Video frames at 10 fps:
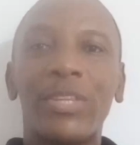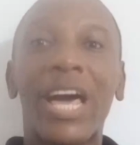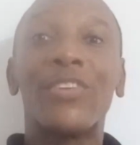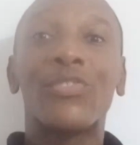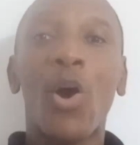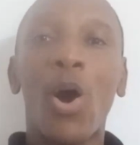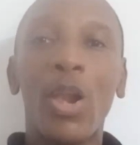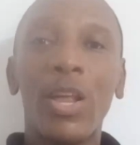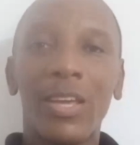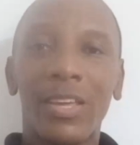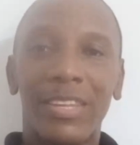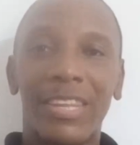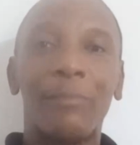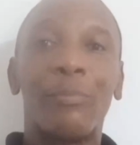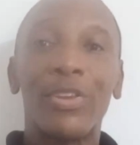that is all.
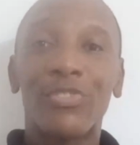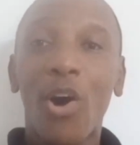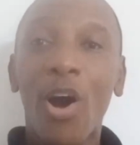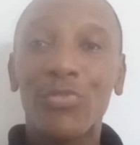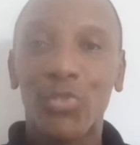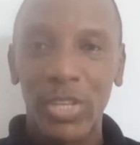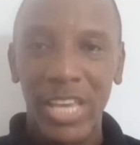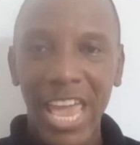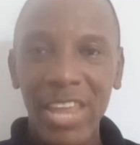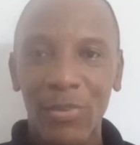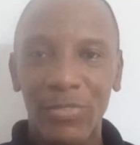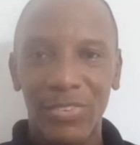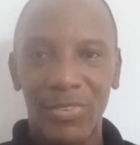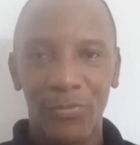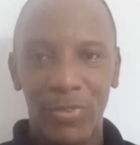That brings us to the end of
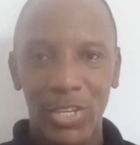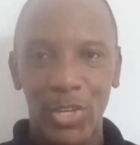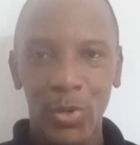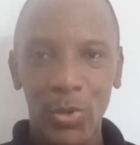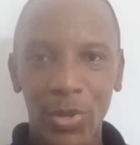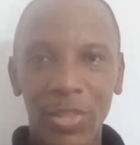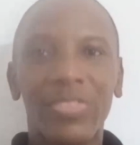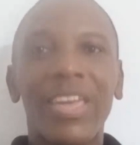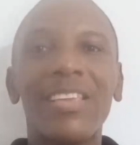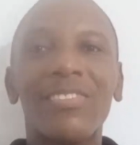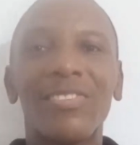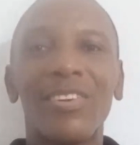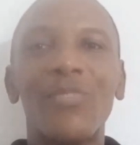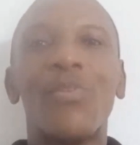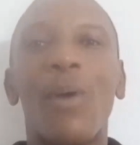this video.
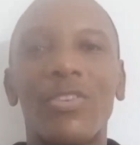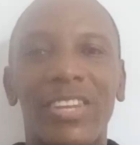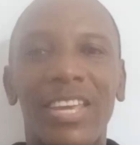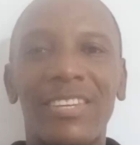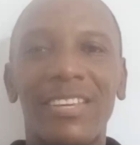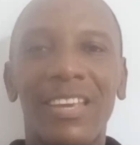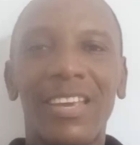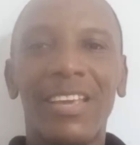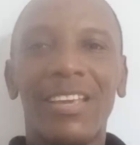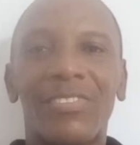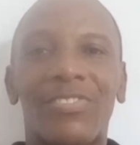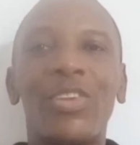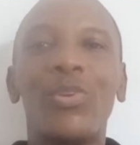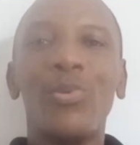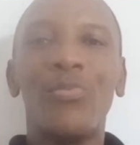Thanks for watching it.
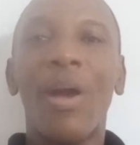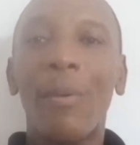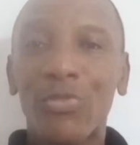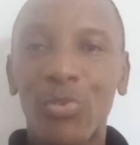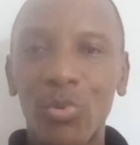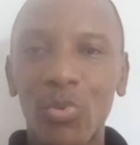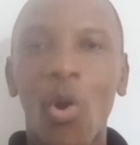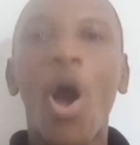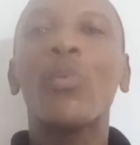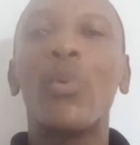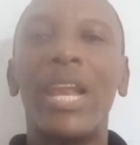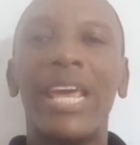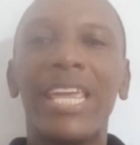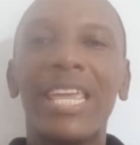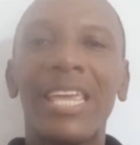See you very soon, God
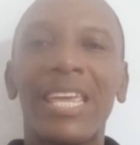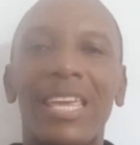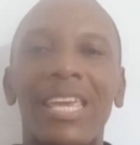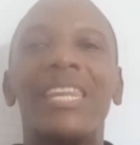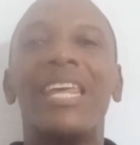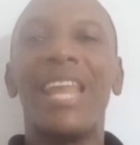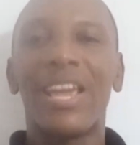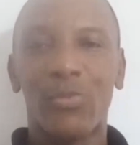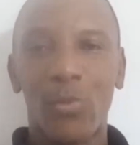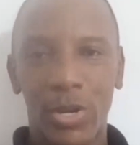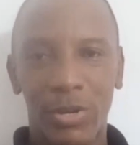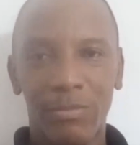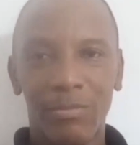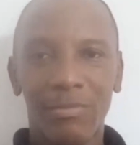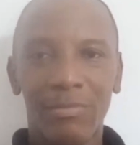willing, in the next one.
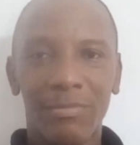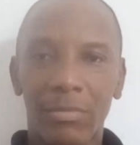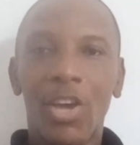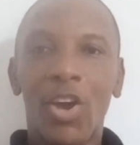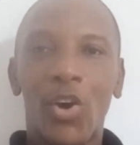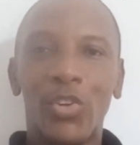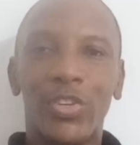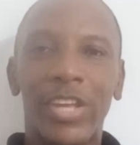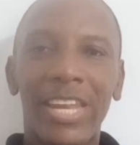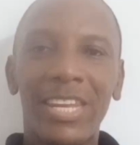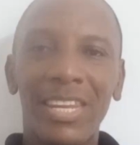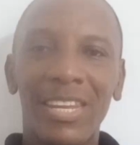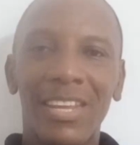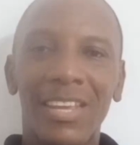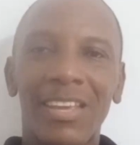Until then,
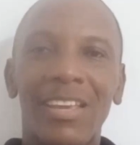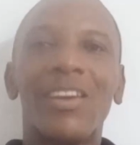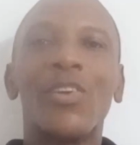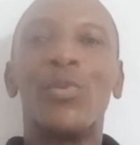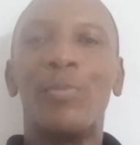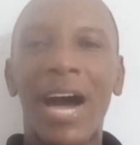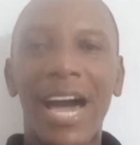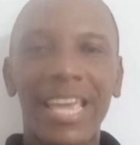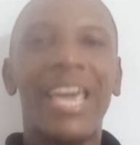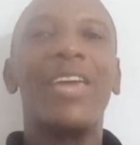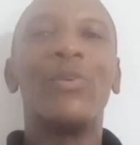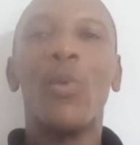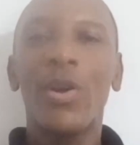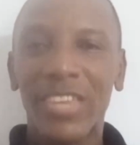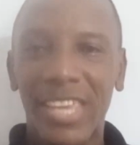goodbye, and
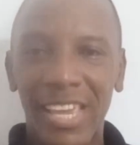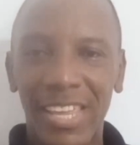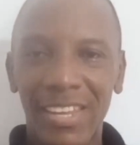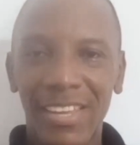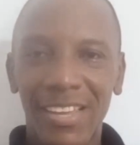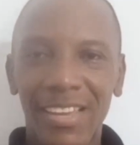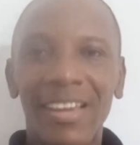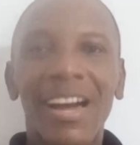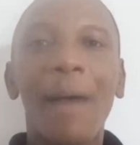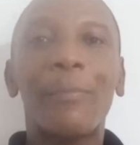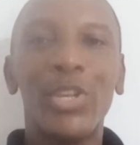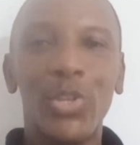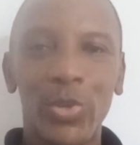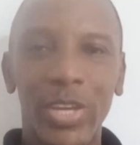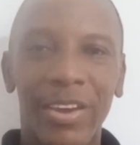once again, Happy
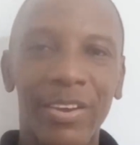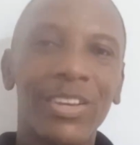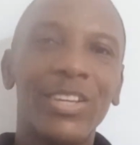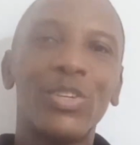New Year